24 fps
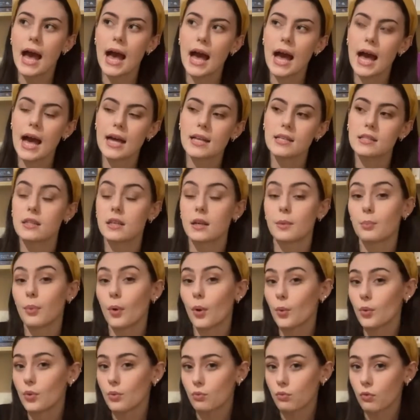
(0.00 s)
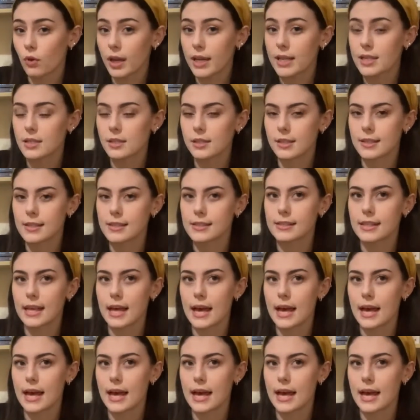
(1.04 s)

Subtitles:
and they're both writers.